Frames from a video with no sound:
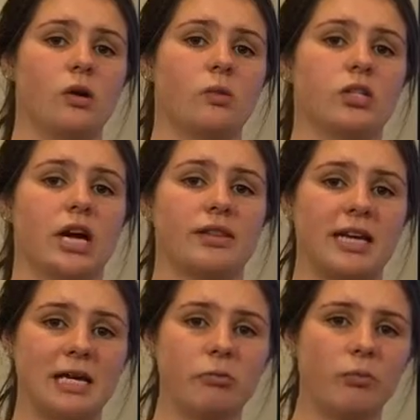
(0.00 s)
which are
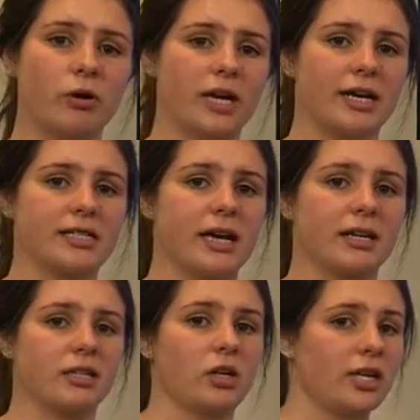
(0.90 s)
the Animal Products
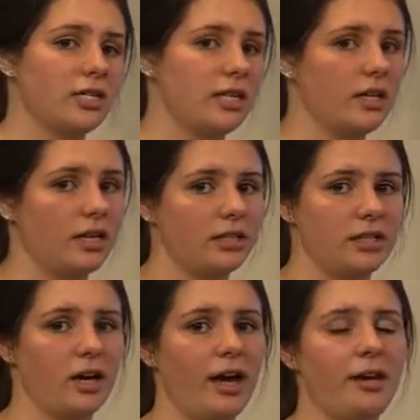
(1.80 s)
Act
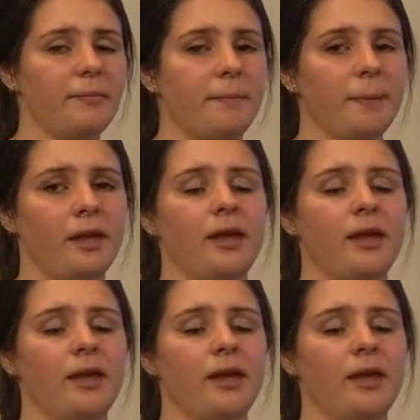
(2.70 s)
1999